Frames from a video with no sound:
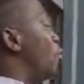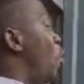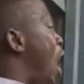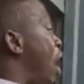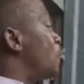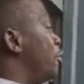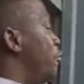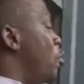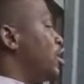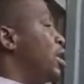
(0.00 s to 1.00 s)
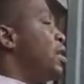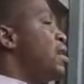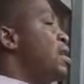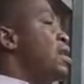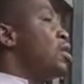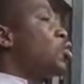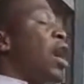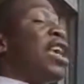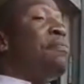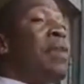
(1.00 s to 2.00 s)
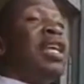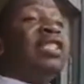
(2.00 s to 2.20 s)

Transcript: of them go out to vote. So it